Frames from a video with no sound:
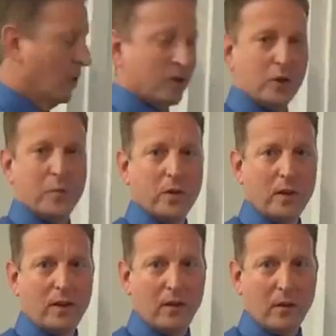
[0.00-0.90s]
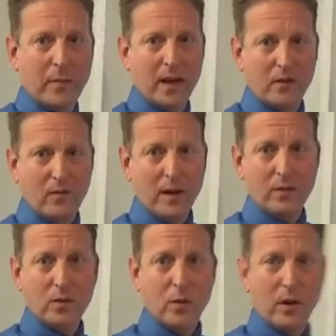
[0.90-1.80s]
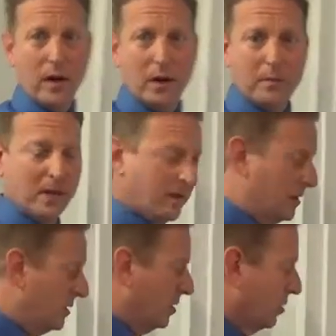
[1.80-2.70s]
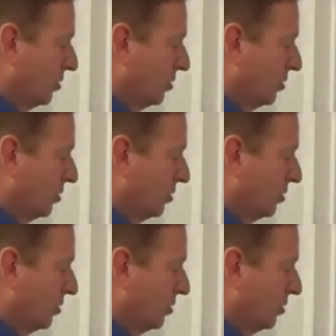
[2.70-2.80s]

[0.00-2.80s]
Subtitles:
once you put the TheraBand around the doorknob, you